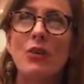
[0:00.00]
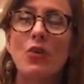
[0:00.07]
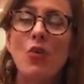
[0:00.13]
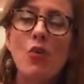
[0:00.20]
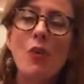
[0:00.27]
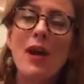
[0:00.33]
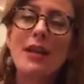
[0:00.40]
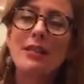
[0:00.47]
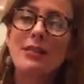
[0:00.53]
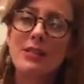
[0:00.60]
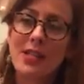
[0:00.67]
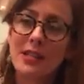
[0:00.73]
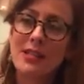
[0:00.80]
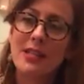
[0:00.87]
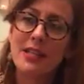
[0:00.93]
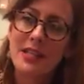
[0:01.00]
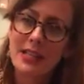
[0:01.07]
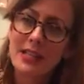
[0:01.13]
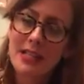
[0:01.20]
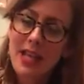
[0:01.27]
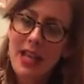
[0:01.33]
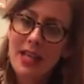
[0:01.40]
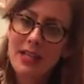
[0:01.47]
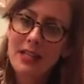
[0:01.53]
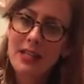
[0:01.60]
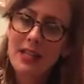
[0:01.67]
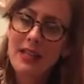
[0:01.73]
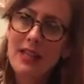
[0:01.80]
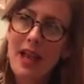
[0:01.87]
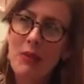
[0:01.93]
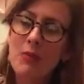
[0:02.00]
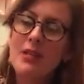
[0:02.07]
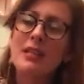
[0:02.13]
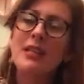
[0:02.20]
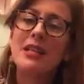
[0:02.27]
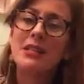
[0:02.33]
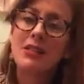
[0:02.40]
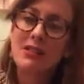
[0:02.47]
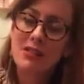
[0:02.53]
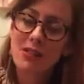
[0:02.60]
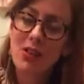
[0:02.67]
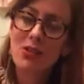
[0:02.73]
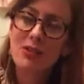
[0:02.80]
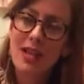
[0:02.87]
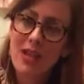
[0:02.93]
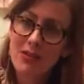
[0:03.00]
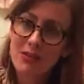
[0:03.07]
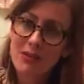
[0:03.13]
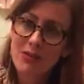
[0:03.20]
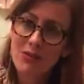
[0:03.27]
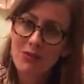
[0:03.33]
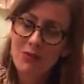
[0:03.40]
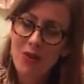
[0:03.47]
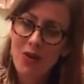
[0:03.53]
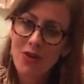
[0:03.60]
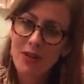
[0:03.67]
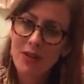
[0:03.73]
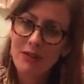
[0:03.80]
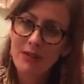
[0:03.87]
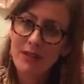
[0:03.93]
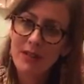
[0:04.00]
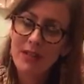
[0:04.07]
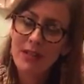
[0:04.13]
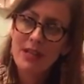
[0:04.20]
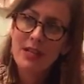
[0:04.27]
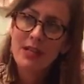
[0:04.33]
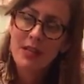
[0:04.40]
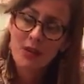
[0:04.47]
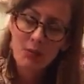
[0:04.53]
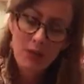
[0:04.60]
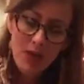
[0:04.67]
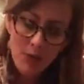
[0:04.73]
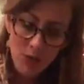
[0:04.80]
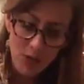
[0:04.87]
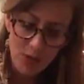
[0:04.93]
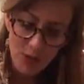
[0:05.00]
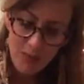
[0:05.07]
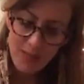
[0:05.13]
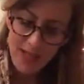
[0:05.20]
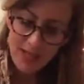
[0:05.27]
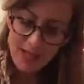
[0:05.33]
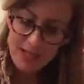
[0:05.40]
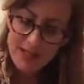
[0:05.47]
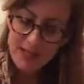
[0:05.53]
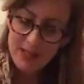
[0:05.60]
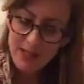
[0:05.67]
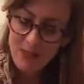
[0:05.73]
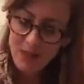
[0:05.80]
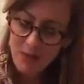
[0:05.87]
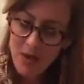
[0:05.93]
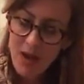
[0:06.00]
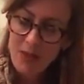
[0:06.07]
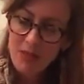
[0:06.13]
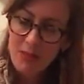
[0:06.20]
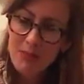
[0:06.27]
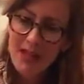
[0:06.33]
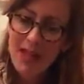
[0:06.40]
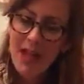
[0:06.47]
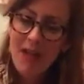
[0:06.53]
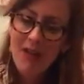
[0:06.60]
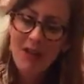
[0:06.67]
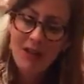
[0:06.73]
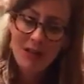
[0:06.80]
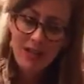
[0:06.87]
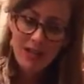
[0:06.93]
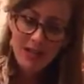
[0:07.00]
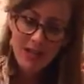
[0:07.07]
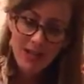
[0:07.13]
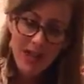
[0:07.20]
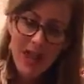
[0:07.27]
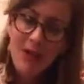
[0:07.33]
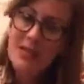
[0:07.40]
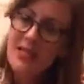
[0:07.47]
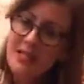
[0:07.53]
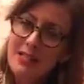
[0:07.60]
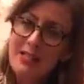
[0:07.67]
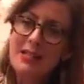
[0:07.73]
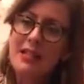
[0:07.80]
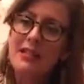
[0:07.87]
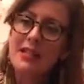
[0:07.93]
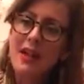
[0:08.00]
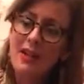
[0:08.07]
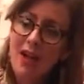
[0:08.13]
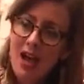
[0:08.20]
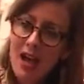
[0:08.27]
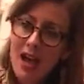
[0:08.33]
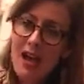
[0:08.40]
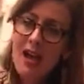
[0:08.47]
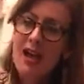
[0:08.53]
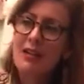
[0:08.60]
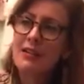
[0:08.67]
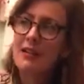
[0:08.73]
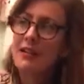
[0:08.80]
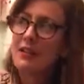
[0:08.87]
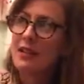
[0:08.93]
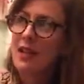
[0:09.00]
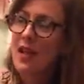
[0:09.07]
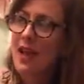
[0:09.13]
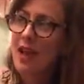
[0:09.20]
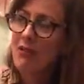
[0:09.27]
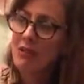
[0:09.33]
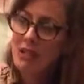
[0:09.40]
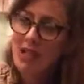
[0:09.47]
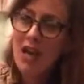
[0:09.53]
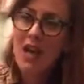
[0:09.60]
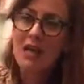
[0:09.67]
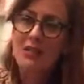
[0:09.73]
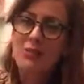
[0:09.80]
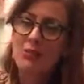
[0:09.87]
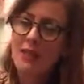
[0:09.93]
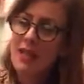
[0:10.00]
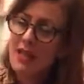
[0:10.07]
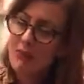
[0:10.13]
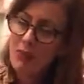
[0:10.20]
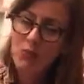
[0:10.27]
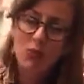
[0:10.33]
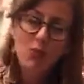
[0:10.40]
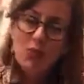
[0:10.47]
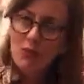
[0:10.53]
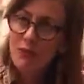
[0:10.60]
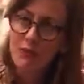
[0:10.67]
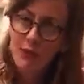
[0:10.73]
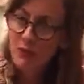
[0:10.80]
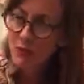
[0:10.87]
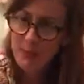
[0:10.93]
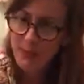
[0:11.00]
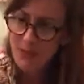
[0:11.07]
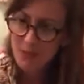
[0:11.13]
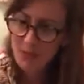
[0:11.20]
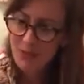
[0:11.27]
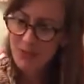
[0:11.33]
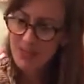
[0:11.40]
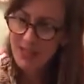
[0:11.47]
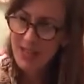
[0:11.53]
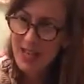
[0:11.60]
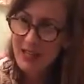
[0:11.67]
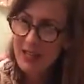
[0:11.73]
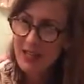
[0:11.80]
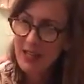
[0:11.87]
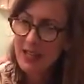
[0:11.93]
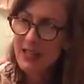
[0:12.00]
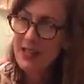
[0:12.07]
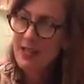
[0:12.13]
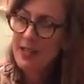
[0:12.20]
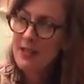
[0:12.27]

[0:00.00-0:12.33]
always just an indicator that we need to slow down and self-honour. When I'm working with adolescents, I remind them that our instinct, our heart, our gut, whatever word feels best for you to say there,